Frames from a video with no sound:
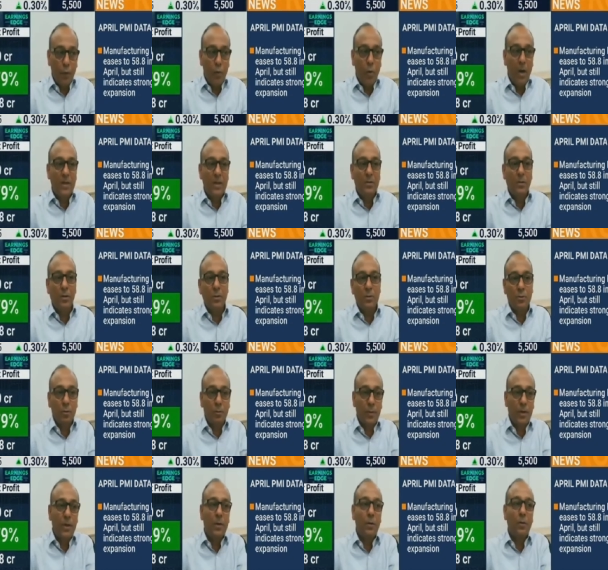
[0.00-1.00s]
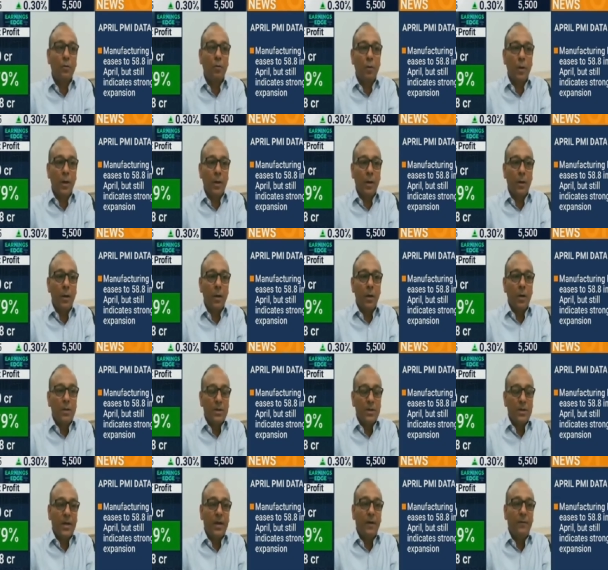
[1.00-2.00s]
ARPU has also been growing
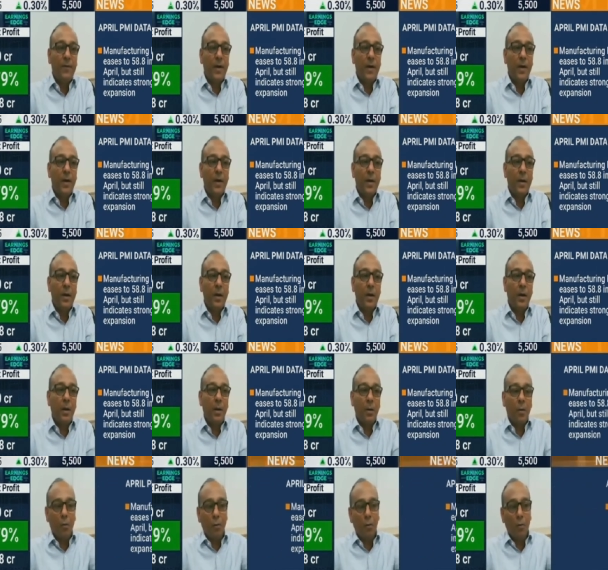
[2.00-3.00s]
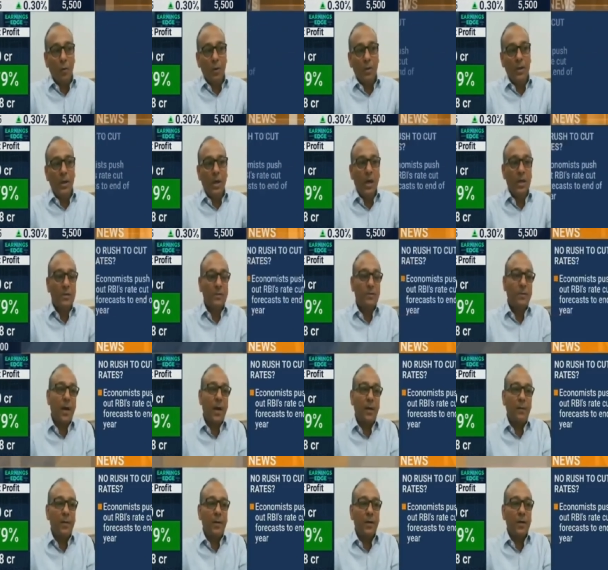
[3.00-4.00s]
significantly over the
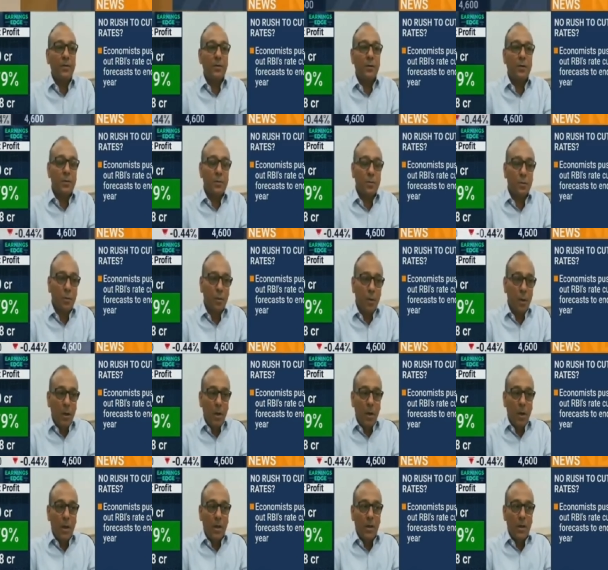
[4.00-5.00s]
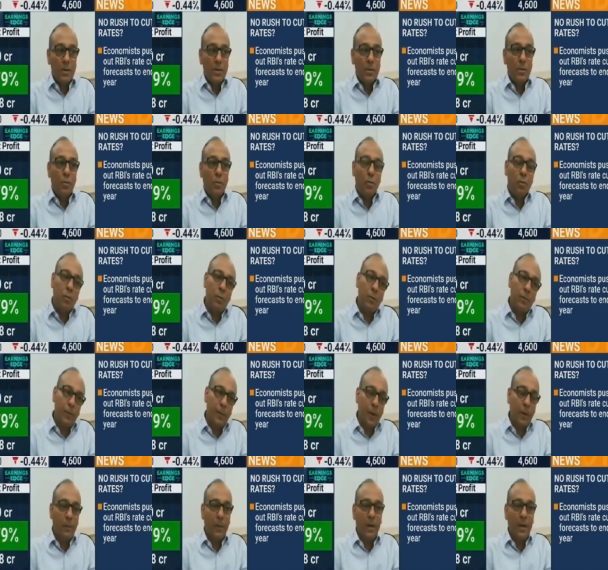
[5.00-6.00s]
last five years or so. It has
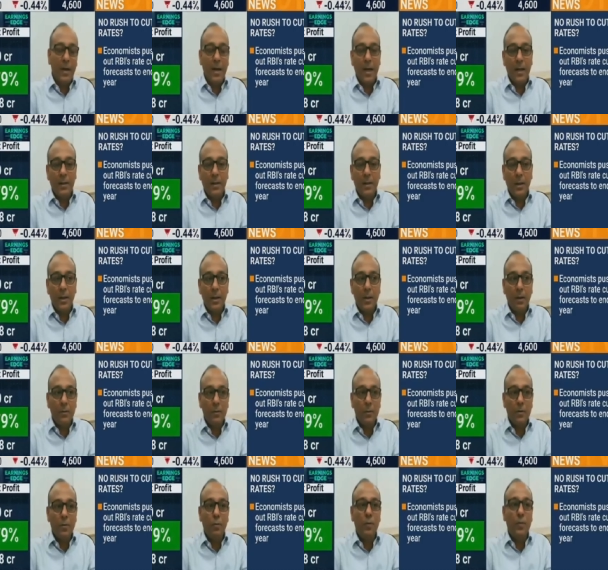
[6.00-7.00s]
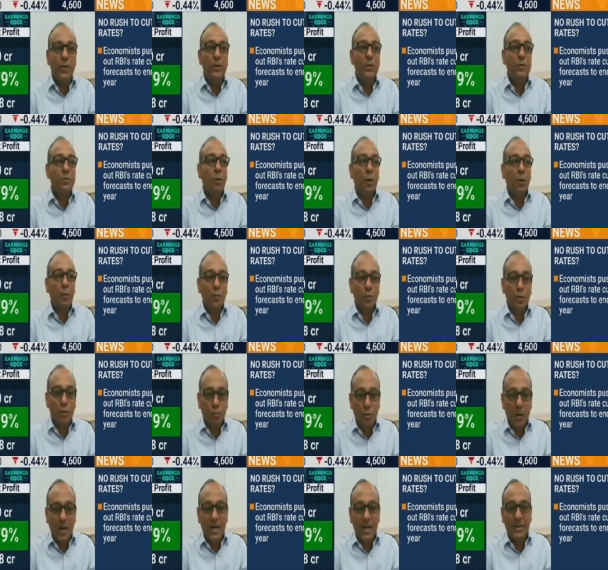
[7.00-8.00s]
grown from 1,30,000 rupees to
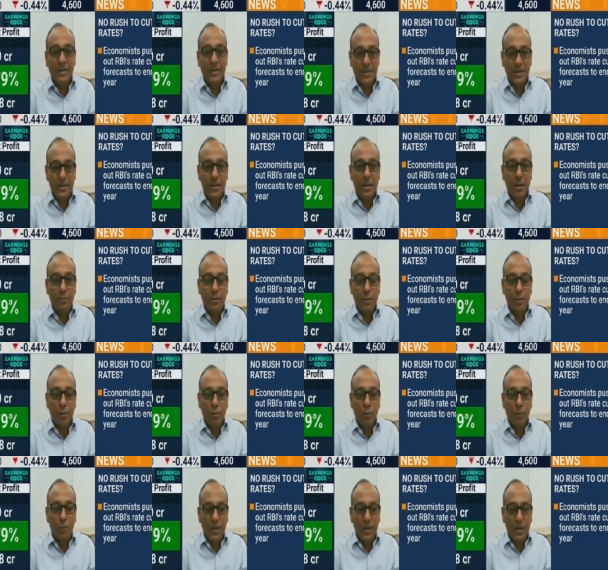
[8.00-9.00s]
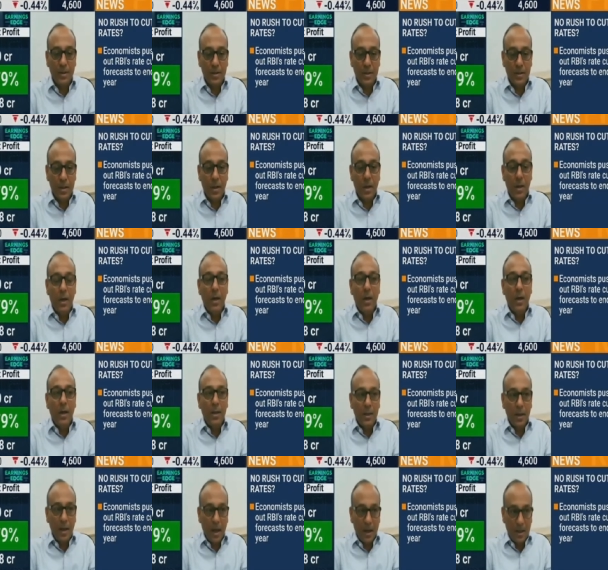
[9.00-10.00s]
almost 2,60,000 rupees uh,
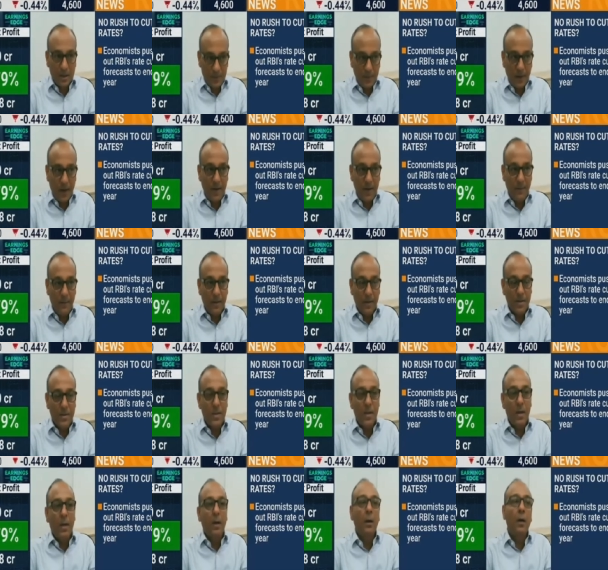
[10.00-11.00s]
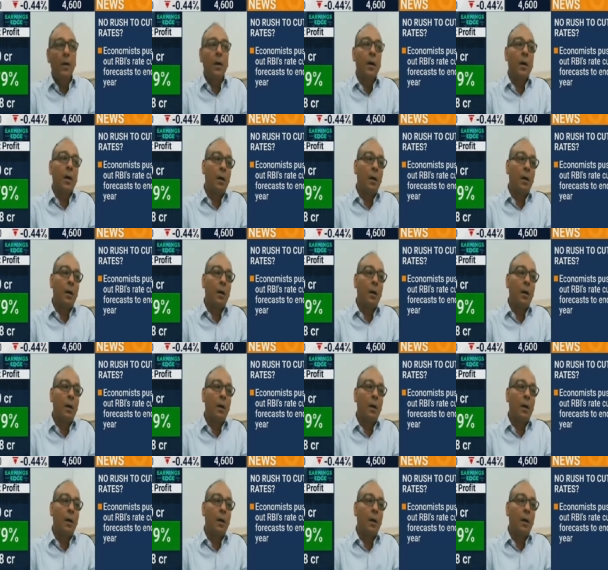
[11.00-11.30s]
in the last five years.